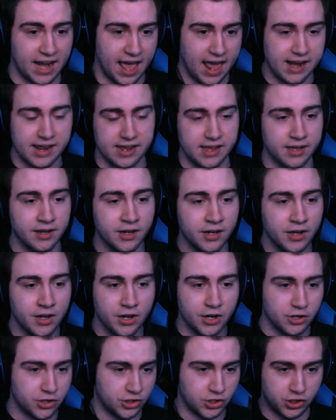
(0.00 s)
than any
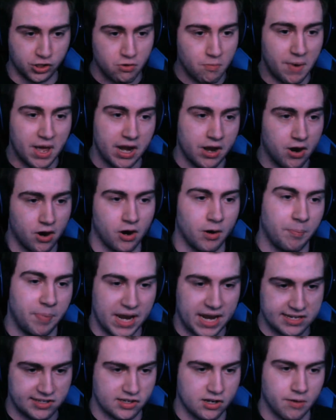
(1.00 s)
human
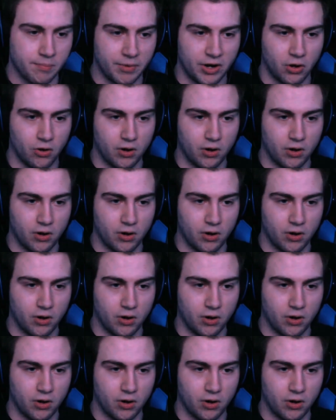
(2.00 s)
or base